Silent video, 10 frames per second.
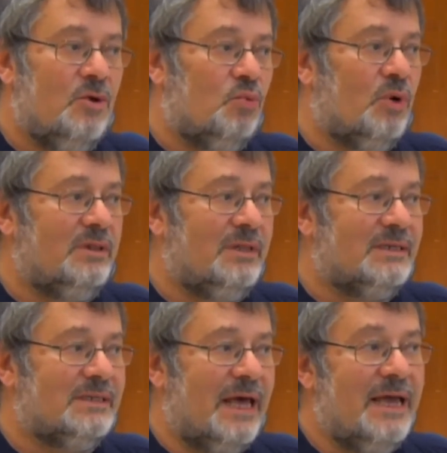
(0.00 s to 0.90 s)
what
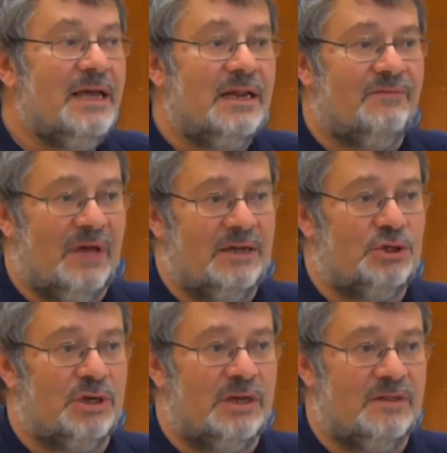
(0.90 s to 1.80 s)
does aid
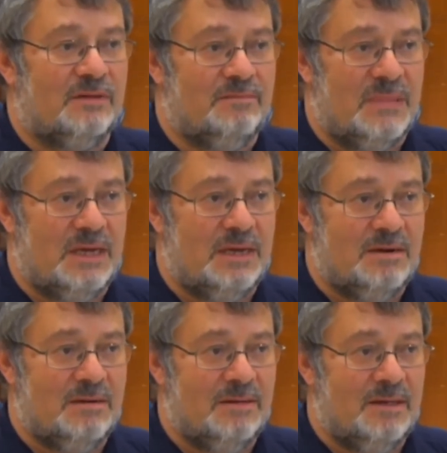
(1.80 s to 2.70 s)
evangelism
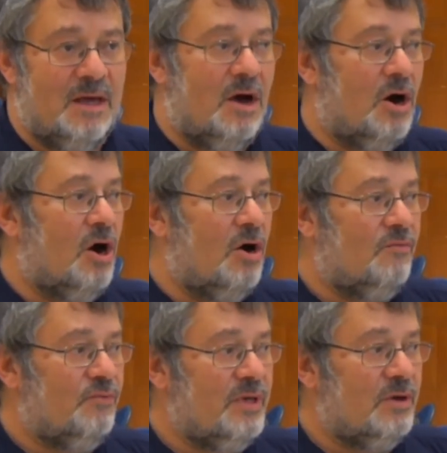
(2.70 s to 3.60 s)
mean, are
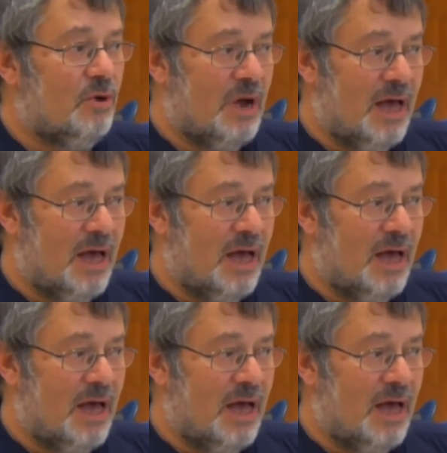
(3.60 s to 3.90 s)
we or